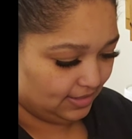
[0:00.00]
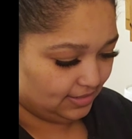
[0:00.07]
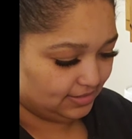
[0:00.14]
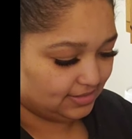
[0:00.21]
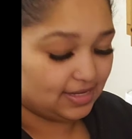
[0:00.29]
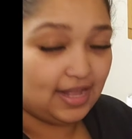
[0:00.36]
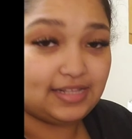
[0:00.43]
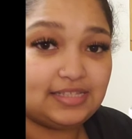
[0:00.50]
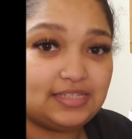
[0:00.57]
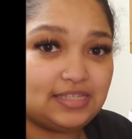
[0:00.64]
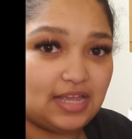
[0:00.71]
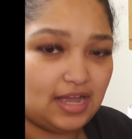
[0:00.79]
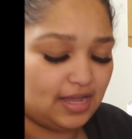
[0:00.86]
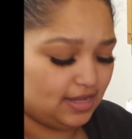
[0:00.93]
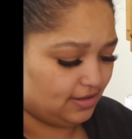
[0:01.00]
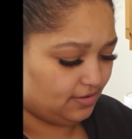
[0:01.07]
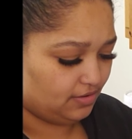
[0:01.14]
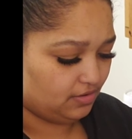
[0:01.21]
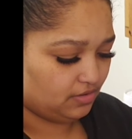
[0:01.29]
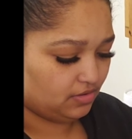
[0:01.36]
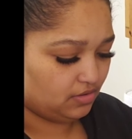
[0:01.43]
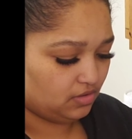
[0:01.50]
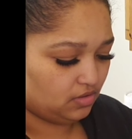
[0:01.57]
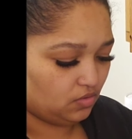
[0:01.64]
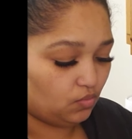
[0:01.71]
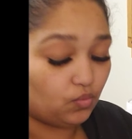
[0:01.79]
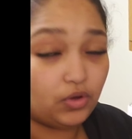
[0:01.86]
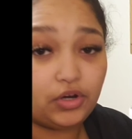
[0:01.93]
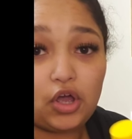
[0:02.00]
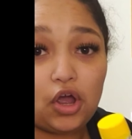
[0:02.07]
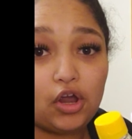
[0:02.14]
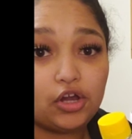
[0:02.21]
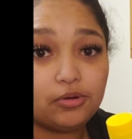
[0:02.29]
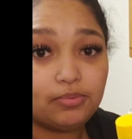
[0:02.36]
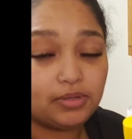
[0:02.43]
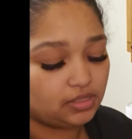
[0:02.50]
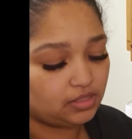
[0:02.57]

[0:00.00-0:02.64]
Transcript: It's got 1 carb,